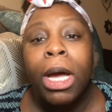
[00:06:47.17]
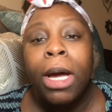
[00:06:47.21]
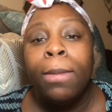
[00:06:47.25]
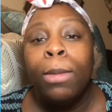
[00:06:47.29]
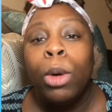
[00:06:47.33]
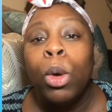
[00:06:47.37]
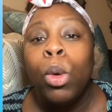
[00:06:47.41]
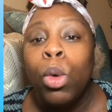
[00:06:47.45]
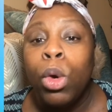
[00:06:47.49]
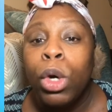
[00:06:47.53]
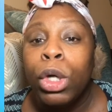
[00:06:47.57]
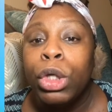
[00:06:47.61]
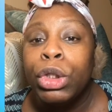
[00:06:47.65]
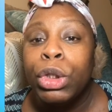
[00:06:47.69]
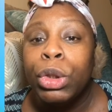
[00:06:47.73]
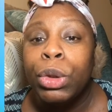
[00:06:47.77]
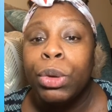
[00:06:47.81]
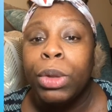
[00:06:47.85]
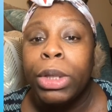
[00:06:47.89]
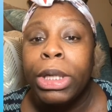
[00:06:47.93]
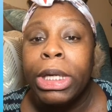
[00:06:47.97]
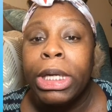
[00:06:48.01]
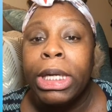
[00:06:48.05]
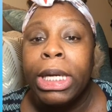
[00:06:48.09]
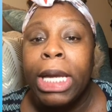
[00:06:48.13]
or
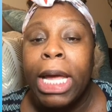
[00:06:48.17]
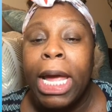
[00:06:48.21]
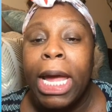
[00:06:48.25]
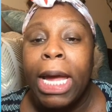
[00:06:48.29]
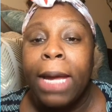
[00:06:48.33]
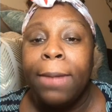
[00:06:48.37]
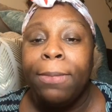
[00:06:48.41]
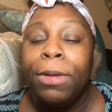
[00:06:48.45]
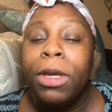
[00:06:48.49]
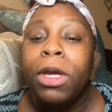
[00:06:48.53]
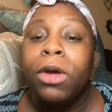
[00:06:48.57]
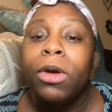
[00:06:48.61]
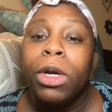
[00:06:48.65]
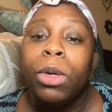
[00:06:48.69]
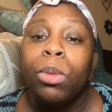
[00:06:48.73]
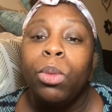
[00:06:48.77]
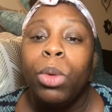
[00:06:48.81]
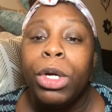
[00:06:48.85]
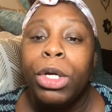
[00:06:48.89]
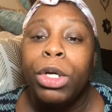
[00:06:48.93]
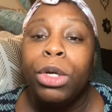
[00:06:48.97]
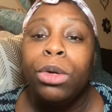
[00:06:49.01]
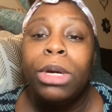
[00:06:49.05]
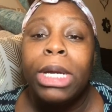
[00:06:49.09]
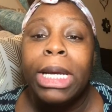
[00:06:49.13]
during a period
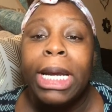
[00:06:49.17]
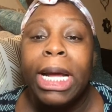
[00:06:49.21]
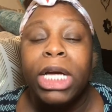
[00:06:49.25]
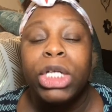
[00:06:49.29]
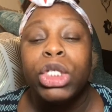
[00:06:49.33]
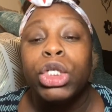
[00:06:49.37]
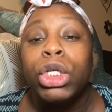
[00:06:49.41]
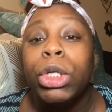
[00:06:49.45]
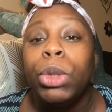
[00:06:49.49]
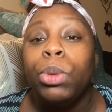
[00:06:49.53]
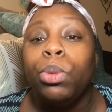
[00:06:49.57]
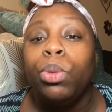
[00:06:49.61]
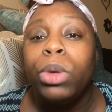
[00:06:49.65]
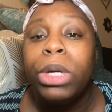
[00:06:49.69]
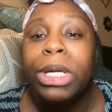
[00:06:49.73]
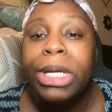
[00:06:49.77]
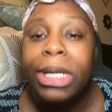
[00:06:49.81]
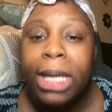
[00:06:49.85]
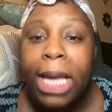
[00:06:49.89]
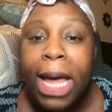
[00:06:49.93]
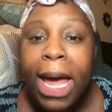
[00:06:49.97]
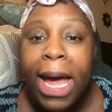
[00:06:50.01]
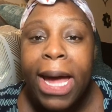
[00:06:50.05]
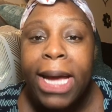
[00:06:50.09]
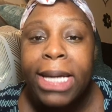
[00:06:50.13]
where you can actually
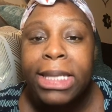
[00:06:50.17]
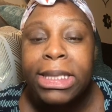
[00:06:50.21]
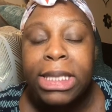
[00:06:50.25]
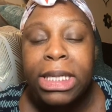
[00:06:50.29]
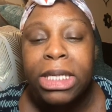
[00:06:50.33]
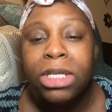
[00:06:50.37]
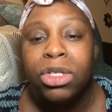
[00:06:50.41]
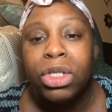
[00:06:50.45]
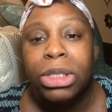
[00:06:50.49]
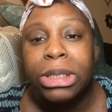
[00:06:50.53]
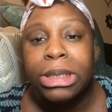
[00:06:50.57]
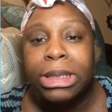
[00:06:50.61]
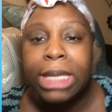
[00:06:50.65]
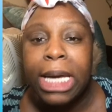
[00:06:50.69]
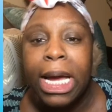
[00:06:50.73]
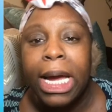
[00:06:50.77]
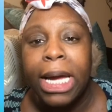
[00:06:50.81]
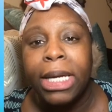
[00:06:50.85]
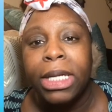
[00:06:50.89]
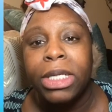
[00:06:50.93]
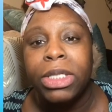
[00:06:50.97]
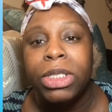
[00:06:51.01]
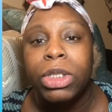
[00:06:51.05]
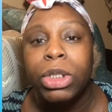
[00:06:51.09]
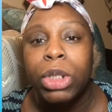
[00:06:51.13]
relax and just
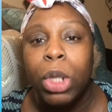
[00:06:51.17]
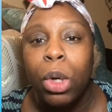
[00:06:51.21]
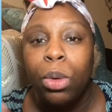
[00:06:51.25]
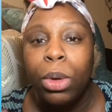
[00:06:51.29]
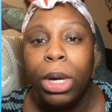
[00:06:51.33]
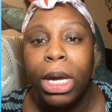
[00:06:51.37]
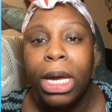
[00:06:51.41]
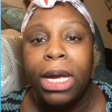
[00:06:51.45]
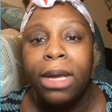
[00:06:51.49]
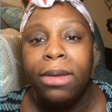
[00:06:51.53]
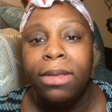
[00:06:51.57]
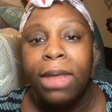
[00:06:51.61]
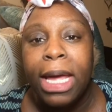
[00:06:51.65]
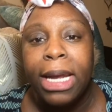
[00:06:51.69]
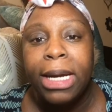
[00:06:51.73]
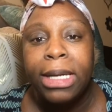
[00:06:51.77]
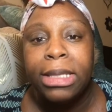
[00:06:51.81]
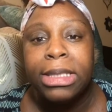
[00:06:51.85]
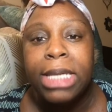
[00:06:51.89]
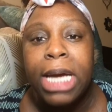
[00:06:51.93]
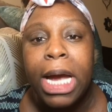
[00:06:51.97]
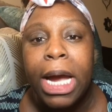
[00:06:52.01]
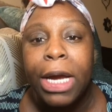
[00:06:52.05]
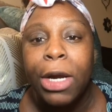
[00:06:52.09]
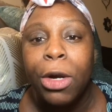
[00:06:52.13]
kind of soak in that
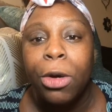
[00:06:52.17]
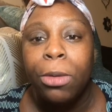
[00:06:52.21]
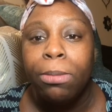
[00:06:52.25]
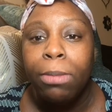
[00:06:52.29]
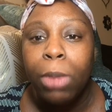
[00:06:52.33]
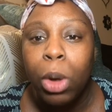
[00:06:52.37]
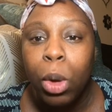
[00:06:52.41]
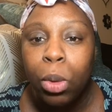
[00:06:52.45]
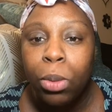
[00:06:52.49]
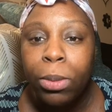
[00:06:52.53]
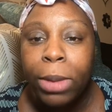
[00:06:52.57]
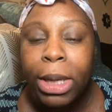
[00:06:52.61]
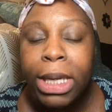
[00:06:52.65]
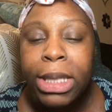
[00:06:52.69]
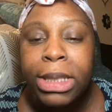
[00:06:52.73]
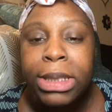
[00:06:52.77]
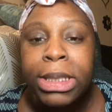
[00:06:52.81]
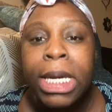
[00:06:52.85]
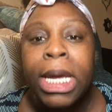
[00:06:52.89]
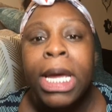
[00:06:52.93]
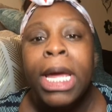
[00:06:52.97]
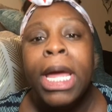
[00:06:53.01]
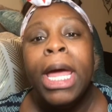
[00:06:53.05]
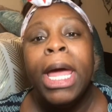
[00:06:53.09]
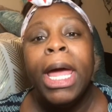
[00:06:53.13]
entire moment
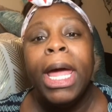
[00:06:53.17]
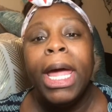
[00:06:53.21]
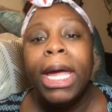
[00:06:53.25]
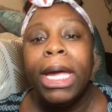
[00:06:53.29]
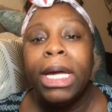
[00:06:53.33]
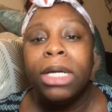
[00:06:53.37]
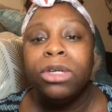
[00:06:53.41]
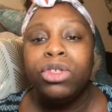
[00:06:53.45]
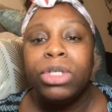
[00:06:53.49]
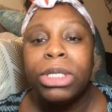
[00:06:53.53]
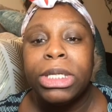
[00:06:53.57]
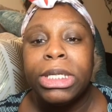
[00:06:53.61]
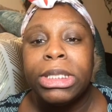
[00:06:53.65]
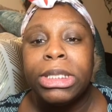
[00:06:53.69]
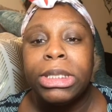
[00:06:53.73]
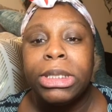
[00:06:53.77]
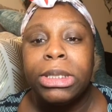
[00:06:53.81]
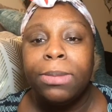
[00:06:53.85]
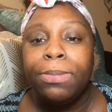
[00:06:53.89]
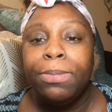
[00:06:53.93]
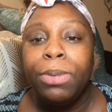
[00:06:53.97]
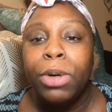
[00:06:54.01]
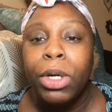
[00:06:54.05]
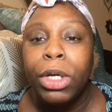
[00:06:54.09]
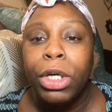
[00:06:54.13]
and
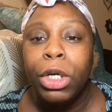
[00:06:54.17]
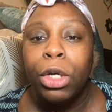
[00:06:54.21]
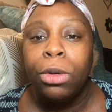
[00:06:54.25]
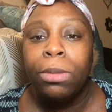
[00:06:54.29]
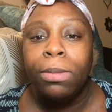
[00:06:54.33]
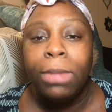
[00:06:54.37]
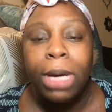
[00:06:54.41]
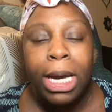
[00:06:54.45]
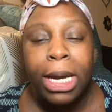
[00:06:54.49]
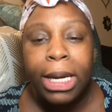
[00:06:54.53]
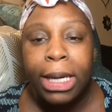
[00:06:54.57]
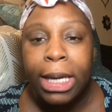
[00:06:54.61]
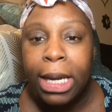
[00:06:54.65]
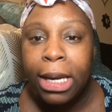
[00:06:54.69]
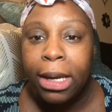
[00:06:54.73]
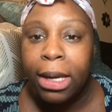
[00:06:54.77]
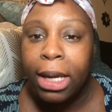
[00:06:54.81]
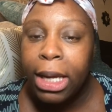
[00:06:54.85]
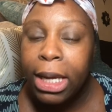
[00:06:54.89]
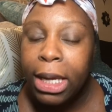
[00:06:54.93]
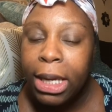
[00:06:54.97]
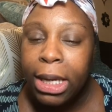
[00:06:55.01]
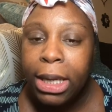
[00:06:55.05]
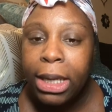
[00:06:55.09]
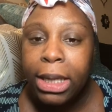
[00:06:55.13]
just put your mind at
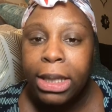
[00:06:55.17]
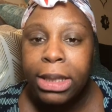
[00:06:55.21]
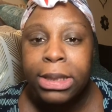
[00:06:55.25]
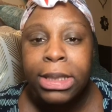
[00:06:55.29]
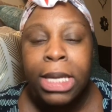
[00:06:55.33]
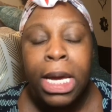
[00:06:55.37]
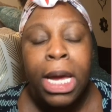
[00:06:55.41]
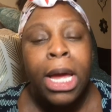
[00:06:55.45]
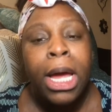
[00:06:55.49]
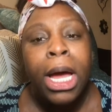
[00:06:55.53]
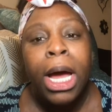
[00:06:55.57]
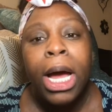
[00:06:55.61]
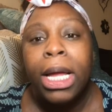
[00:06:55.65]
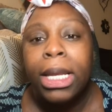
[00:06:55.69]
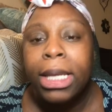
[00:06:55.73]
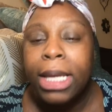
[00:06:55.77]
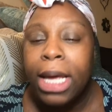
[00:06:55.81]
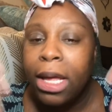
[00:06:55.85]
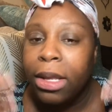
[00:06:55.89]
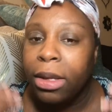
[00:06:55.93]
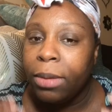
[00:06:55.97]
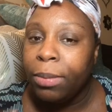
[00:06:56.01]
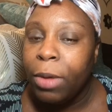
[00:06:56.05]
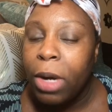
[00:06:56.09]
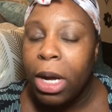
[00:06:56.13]
ease,
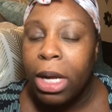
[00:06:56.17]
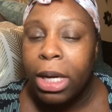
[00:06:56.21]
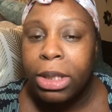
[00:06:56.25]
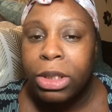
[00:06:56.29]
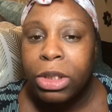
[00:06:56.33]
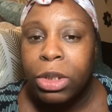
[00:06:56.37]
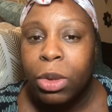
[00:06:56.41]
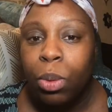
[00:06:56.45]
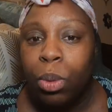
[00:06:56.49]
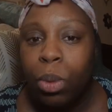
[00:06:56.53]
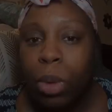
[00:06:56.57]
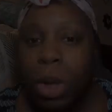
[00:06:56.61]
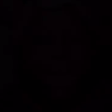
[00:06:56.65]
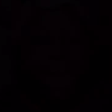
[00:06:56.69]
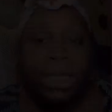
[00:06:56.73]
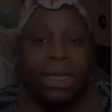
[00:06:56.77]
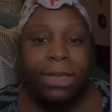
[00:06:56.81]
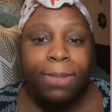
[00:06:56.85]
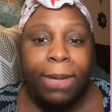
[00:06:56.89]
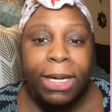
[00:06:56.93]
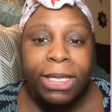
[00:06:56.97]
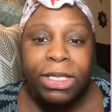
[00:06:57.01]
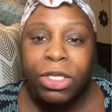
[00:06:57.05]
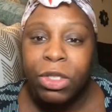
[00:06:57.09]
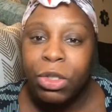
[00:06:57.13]
allow the product to work.
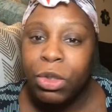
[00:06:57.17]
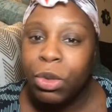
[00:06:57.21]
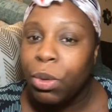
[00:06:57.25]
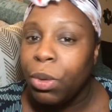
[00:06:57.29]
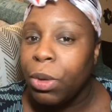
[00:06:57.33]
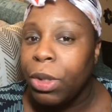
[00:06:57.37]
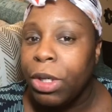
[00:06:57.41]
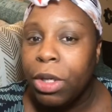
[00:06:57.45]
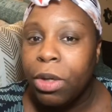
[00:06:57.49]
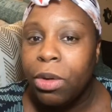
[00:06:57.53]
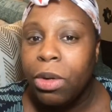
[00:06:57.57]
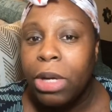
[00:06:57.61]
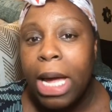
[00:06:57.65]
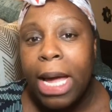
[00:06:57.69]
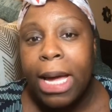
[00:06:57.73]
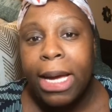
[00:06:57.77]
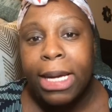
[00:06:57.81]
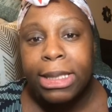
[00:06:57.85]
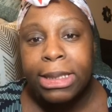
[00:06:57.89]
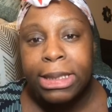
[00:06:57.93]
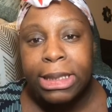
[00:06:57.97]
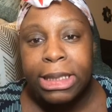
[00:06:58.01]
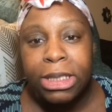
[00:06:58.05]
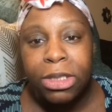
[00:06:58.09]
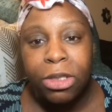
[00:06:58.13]
My tutorial,
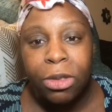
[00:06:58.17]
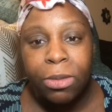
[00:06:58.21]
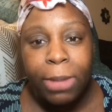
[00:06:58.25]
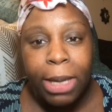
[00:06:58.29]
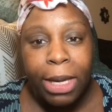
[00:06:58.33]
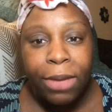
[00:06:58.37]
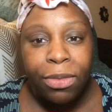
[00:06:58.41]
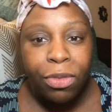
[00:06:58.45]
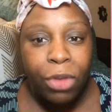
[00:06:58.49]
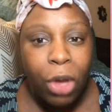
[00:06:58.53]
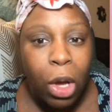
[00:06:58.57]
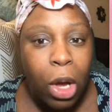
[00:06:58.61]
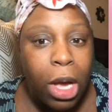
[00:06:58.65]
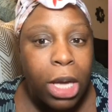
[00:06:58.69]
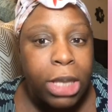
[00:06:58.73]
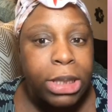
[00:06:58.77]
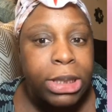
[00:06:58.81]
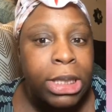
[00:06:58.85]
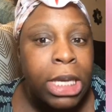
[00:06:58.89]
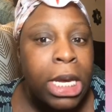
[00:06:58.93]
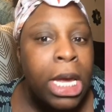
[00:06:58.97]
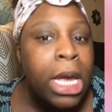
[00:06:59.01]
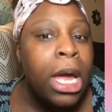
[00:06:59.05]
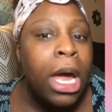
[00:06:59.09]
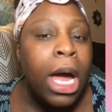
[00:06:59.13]
guys, these are my
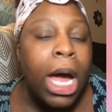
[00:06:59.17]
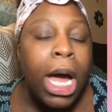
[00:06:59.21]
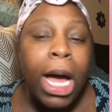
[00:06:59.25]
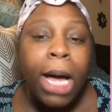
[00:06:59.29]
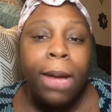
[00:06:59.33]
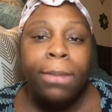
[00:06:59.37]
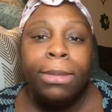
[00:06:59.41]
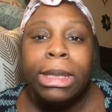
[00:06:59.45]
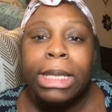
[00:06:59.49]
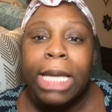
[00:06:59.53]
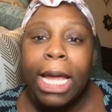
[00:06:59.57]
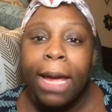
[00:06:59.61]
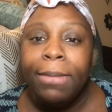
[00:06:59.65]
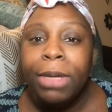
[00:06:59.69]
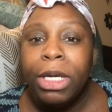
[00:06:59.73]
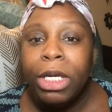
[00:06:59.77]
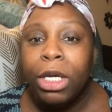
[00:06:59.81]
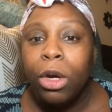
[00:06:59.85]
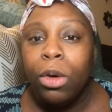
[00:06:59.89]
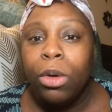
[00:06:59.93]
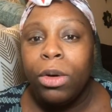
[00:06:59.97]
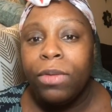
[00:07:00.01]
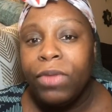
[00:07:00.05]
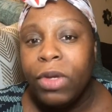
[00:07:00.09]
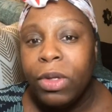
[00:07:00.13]
thoughts. Let me
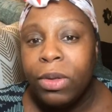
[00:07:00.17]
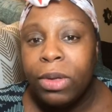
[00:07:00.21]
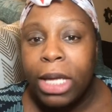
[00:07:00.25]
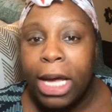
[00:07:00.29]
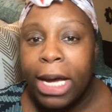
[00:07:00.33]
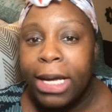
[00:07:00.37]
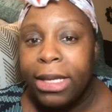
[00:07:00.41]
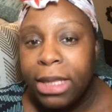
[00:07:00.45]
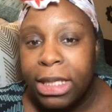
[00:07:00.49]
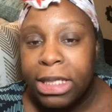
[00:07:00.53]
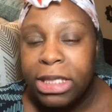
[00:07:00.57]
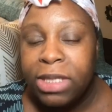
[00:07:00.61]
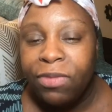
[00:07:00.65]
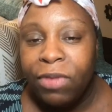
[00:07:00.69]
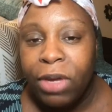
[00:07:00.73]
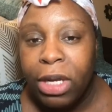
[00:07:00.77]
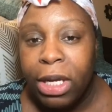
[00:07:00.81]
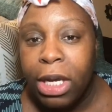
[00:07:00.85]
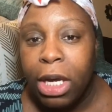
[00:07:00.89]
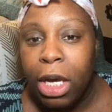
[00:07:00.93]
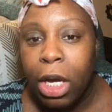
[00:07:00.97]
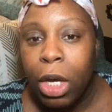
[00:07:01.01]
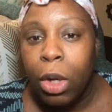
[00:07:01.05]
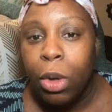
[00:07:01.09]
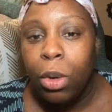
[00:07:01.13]
know if you like this
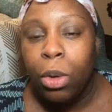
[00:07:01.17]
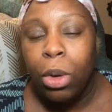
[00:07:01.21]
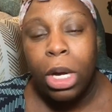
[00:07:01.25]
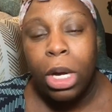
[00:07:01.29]
video.